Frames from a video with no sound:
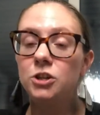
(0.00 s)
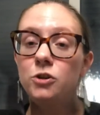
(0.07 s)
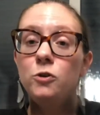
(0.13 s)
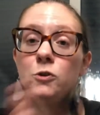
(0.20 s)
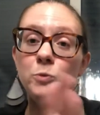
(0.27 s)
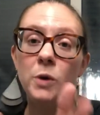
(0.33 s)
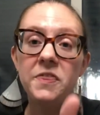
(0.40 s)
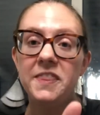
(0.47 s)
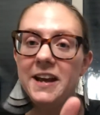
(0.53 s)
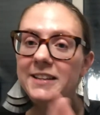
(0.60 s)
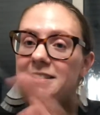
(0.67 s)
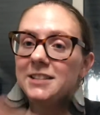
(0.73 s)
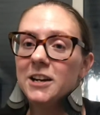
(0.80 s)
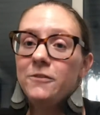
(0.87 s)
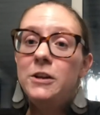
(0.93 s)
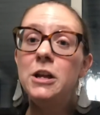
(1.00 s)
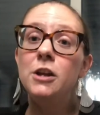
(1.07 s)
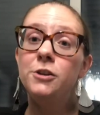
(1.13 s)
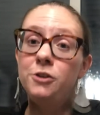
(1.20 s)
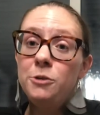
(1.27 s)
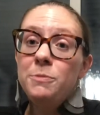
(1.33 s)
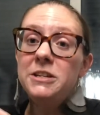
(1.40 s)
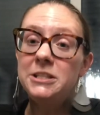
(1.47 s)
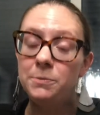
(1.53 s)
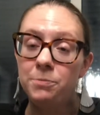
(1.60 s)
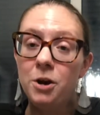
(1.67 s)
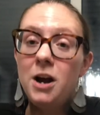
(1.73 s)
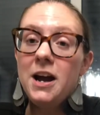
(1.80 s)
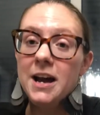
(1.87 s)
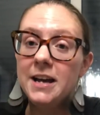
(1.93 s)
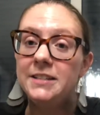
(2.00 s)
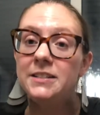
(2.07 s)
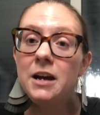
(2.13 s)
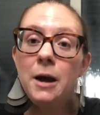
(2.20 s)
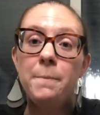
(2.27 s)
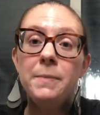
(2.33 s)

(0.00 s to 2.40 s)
use with that stuff. You'd be surprised.